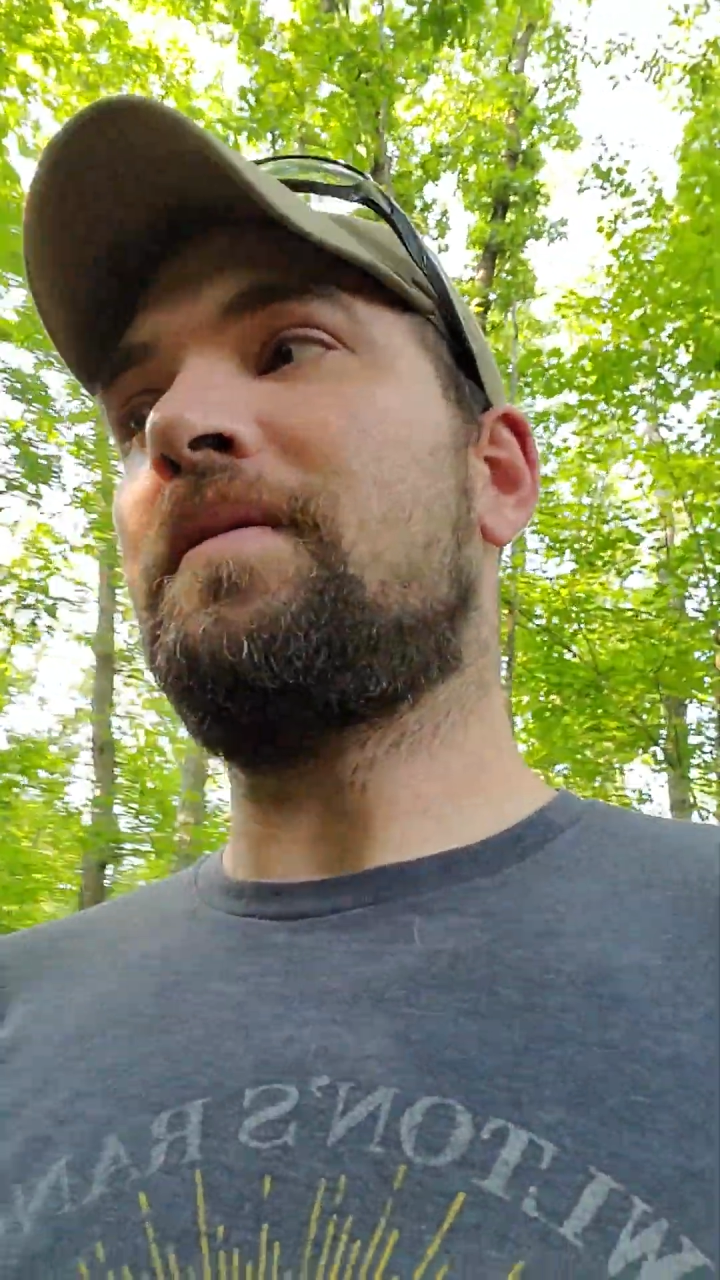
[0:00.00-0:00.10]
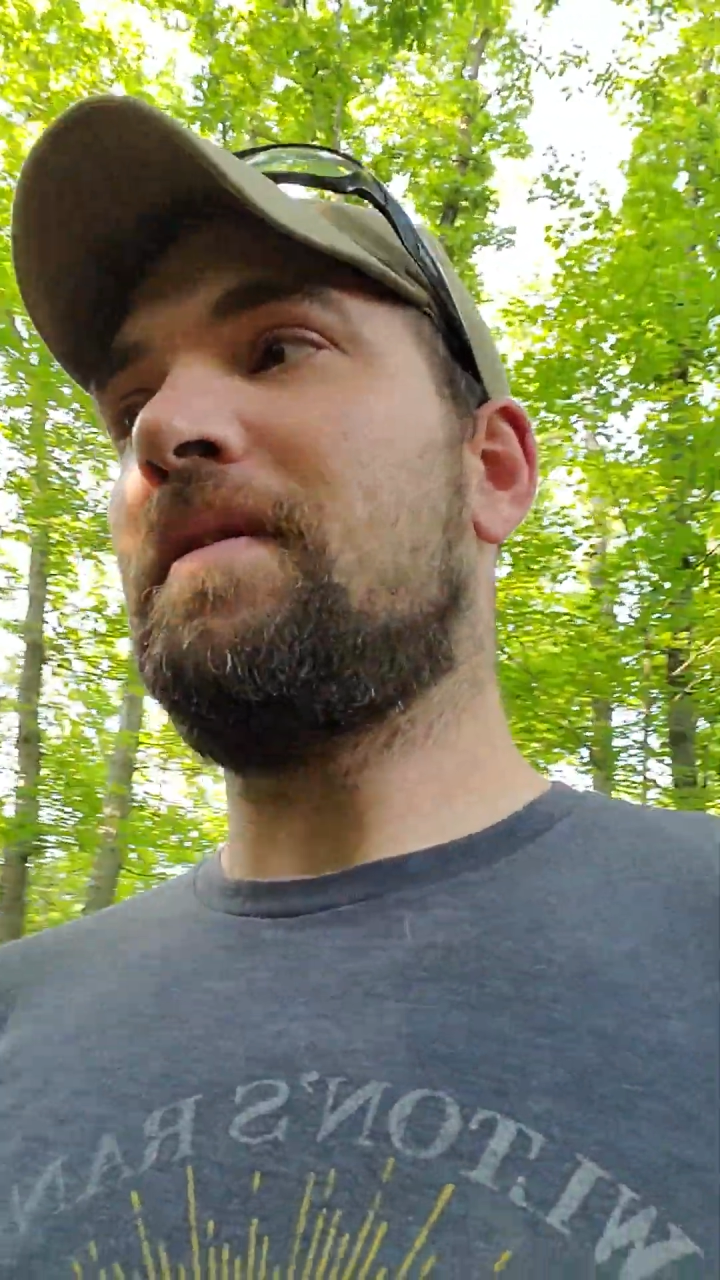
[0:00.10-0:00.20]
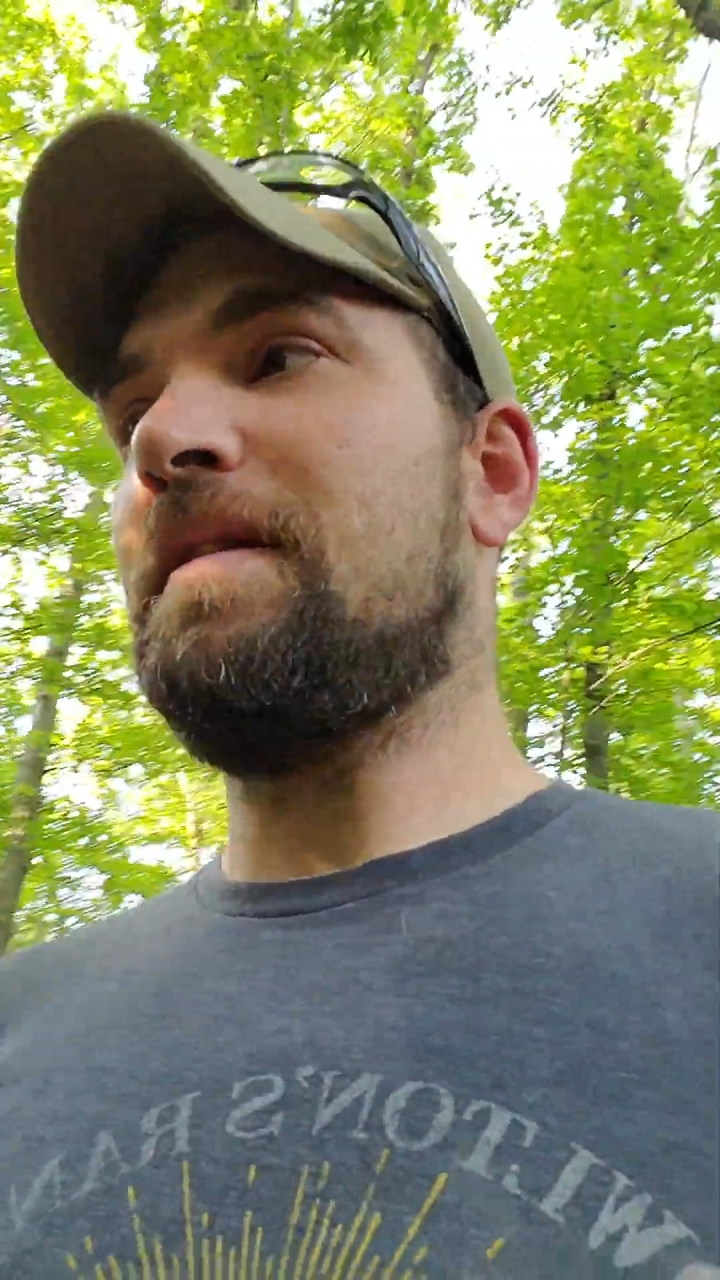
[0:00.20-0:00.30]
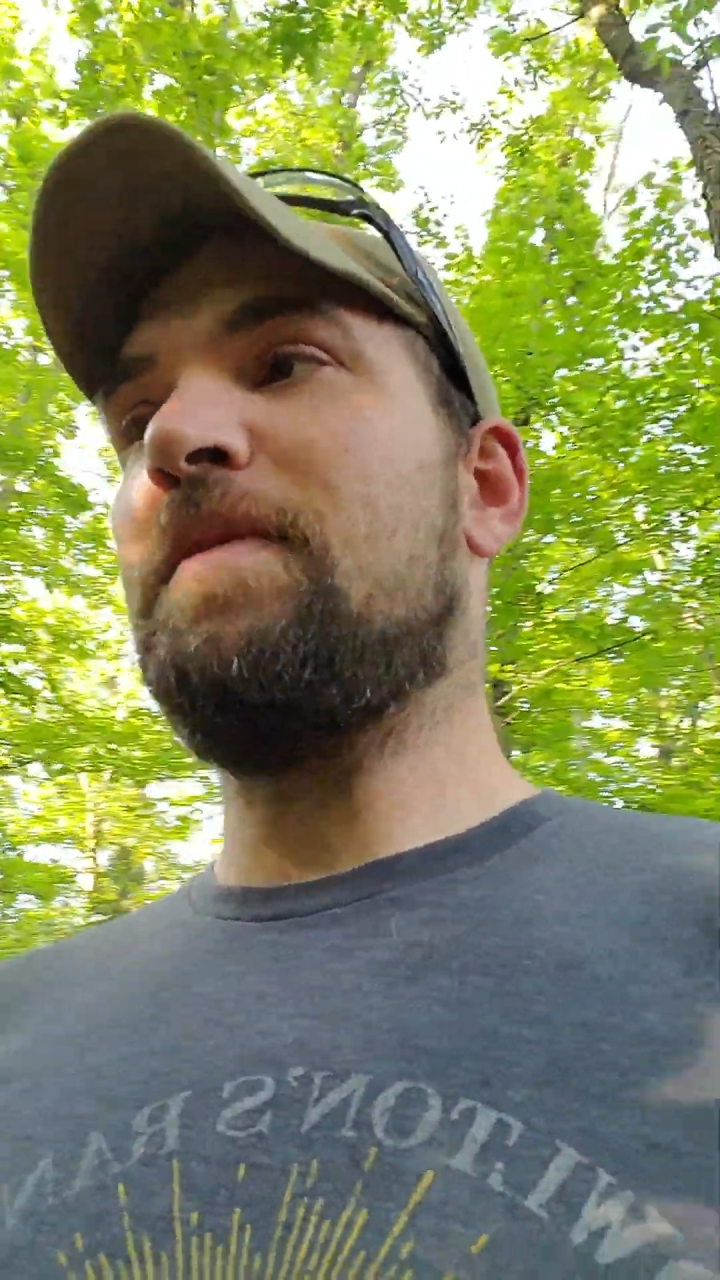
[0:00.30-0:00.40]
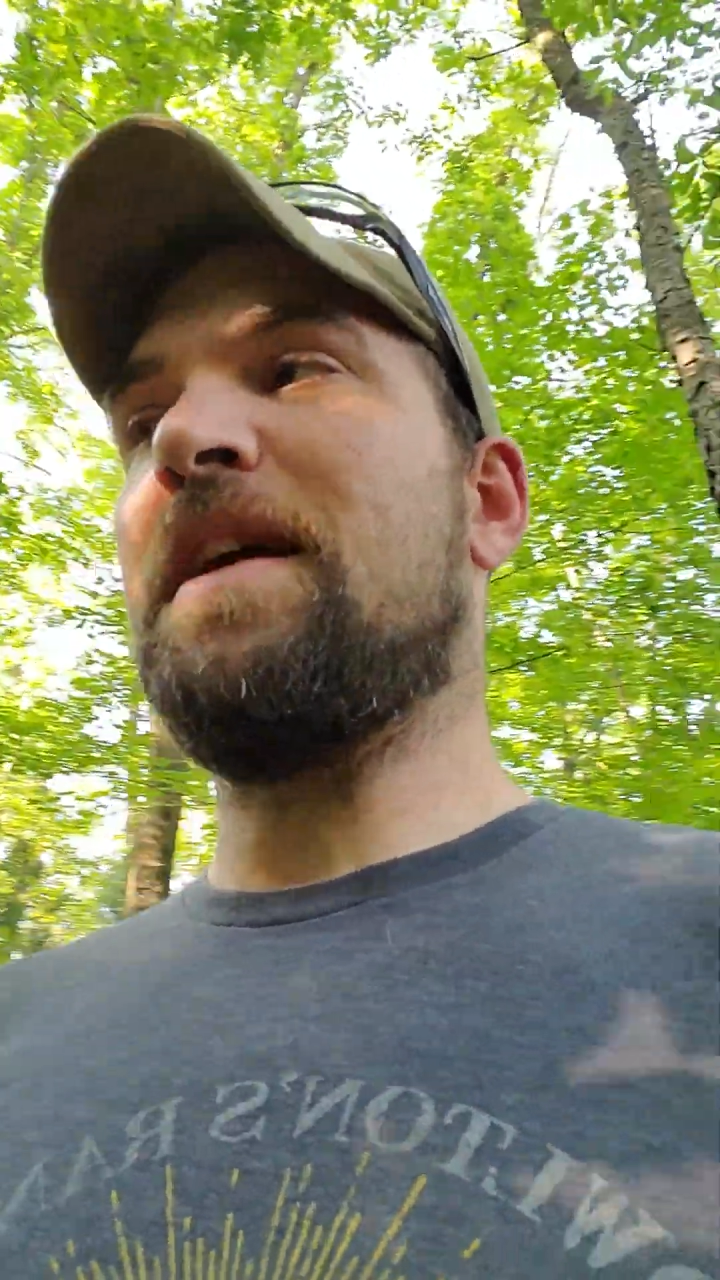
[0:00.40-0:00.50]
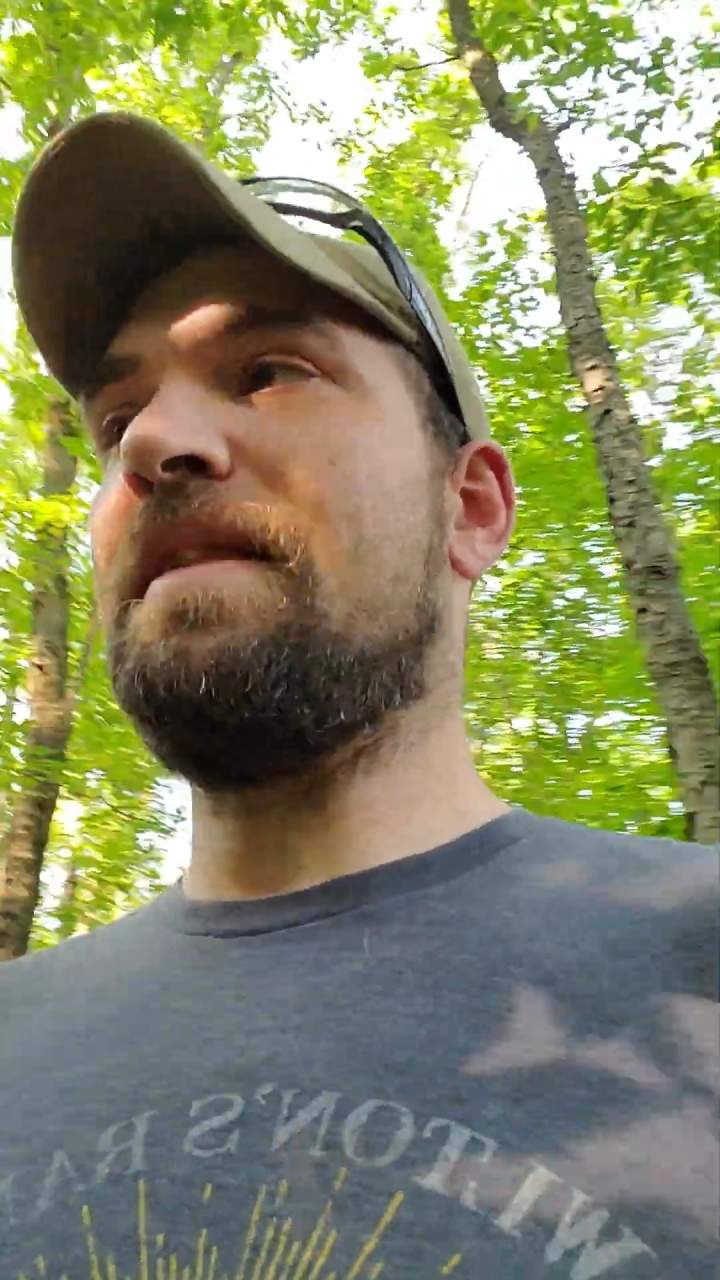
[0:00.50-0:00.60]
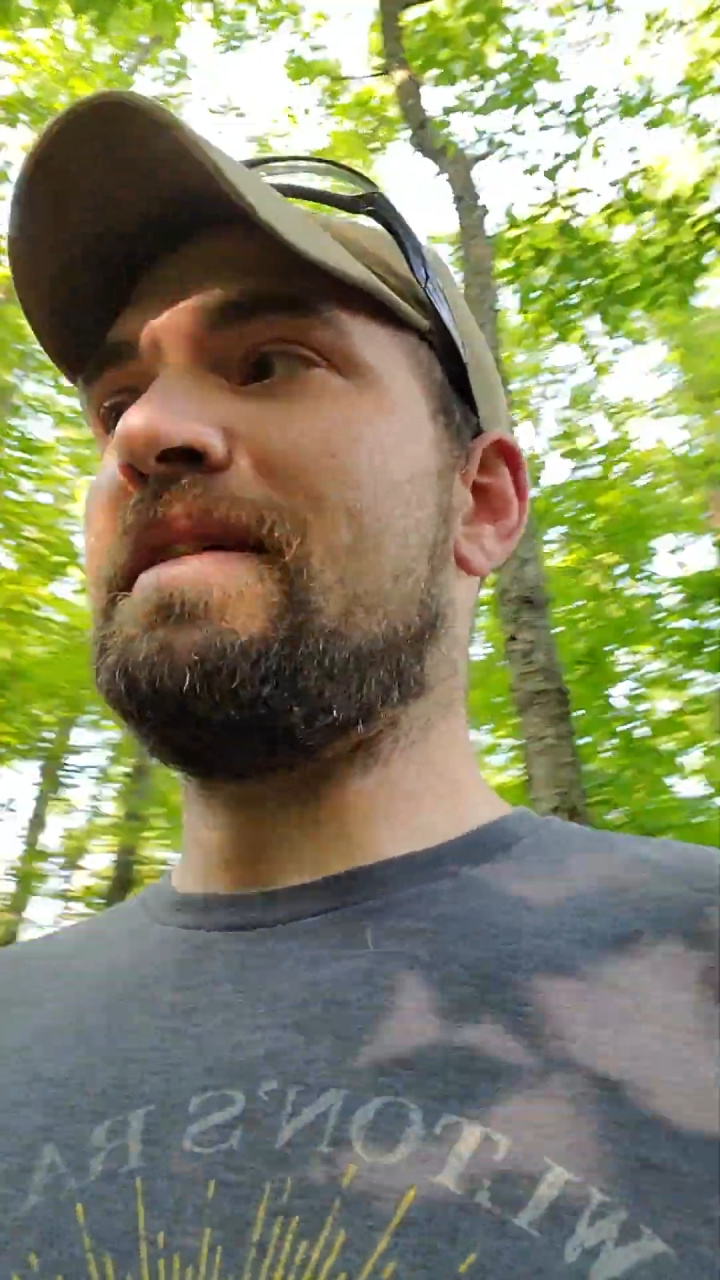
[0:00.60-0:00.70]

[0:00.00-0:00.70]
And then we get